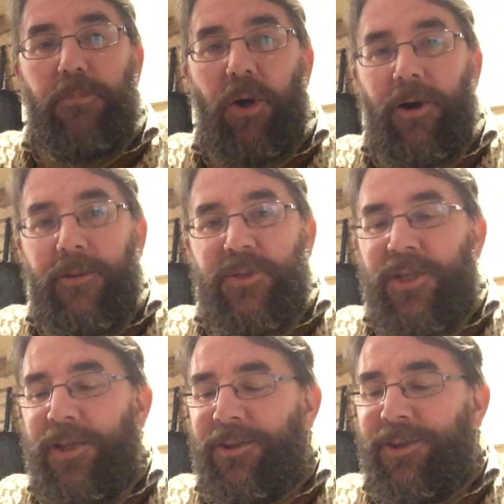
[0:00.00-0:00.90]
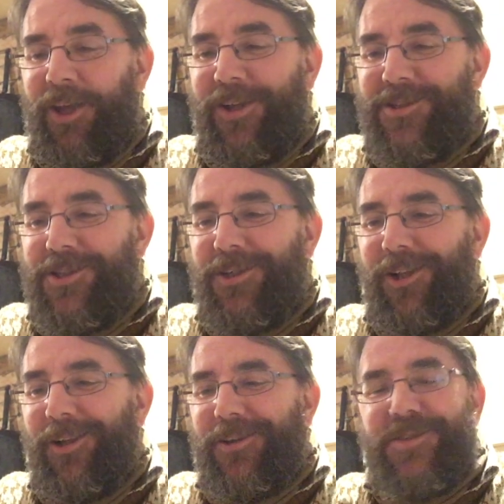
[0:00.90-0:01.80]
pipes and things in
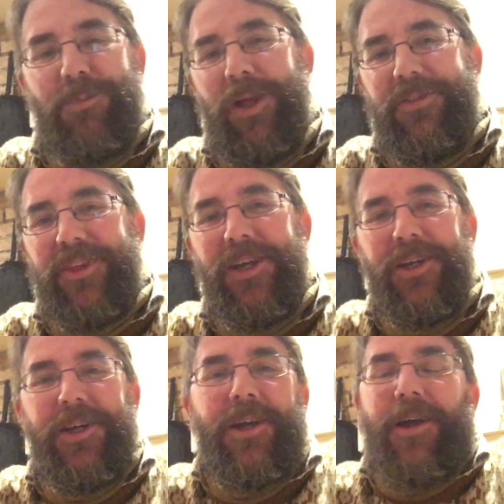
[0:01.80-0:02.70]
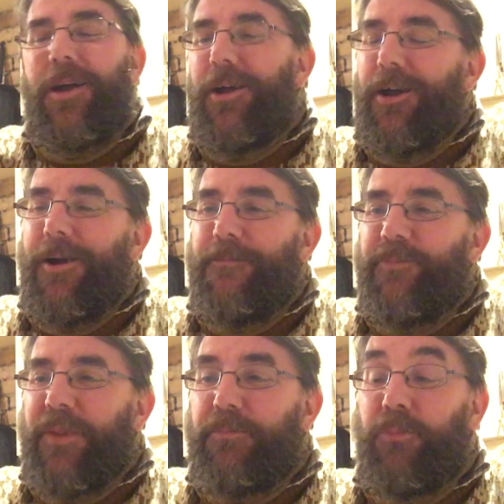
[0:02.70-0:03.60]
the last month.
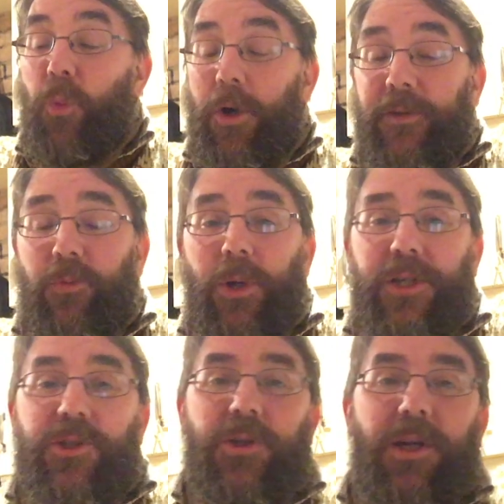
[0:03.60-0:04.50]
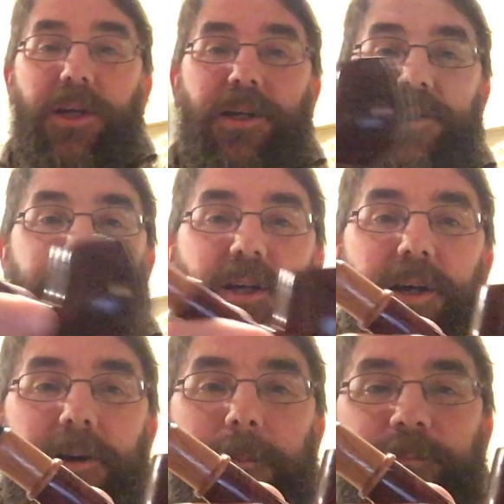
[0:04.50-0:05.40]
Um, one of which is
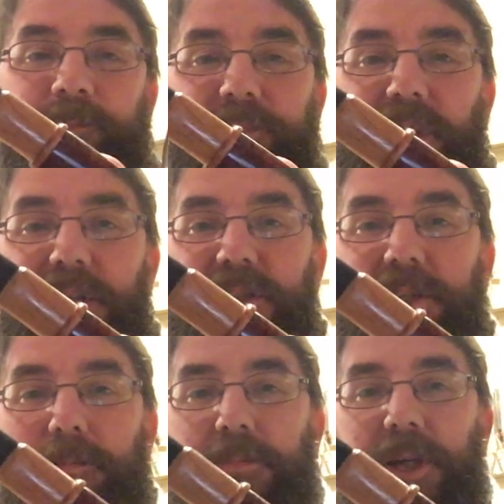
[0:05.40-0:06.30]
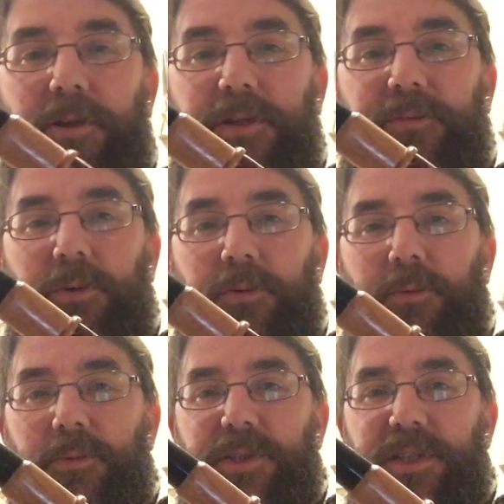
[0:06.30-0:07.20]
uh, this beautiful
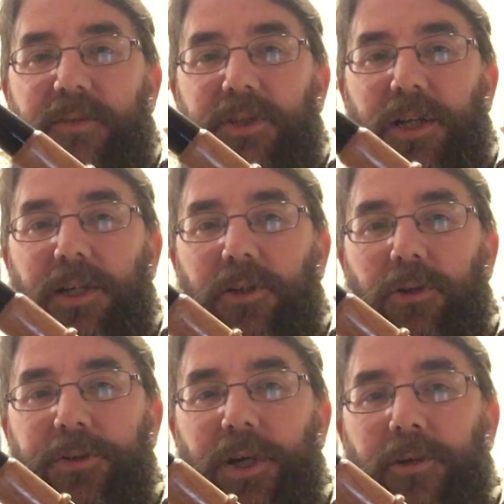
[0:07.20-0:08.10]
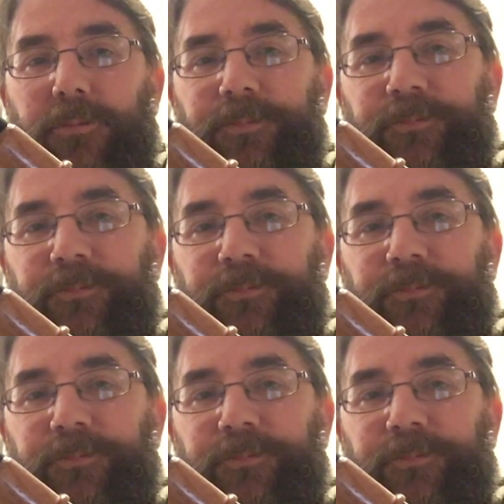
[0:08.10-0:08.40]
Savinelli Condale,